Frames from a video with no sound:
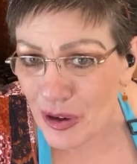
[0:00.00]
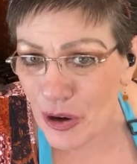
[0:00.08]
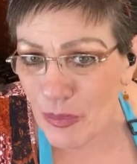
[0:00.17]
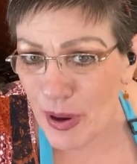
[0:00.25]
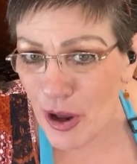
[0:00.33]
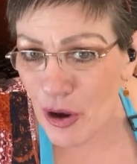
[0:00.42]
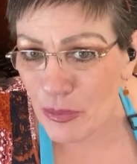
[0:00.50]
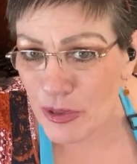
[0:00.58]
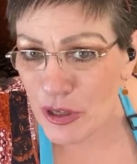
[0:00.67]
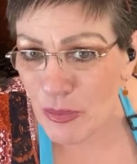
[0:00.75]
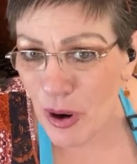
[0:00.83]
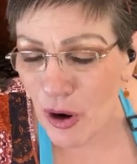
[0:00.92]
You'll be home
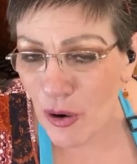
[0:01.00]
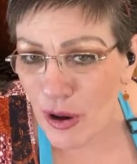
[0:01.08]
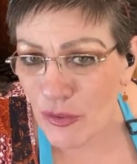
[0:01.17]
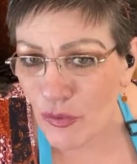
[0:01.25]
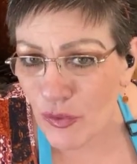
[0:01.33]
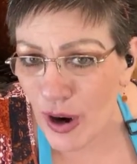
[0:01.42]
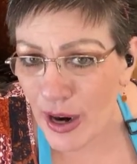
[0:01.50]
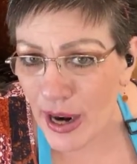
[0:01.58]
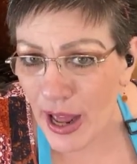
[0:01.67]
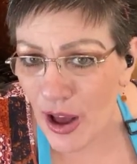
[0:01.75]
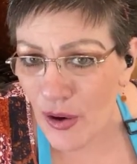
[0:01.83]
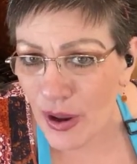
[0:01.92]
tomorrow and
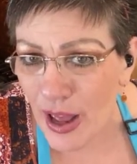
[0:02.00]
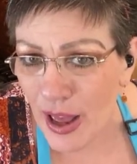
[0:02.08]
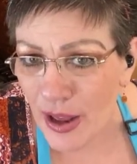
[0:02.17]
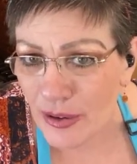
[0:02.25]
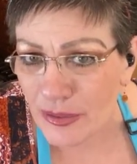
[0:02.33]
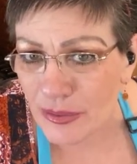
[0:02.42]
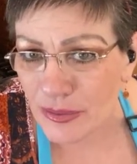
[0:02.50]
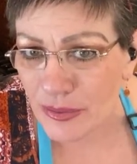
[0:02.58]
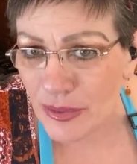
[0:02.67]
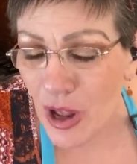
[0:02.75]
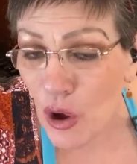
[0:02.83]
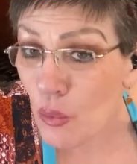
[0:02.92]
Friday. Okay.
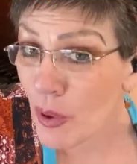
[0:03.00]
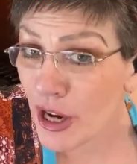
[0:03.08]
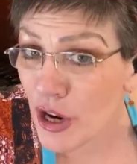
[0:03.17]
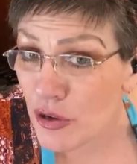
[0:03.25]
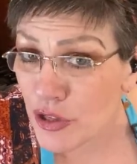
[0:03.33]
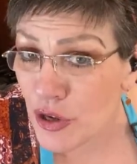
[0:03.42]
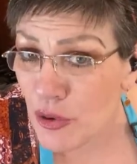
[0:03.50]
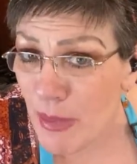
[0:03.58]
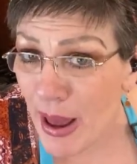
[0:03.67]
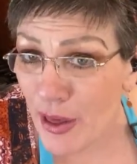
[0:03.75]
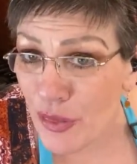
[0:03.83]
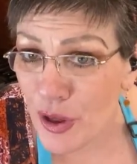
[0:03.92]
What do you do,
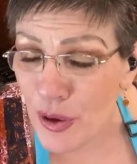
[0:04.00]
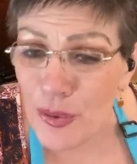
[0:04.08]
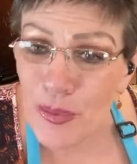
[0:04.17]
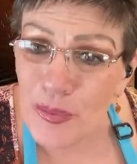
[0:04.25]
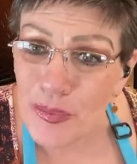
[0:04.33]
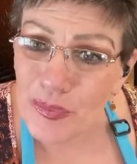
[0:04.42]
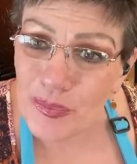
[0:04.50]
Matthew?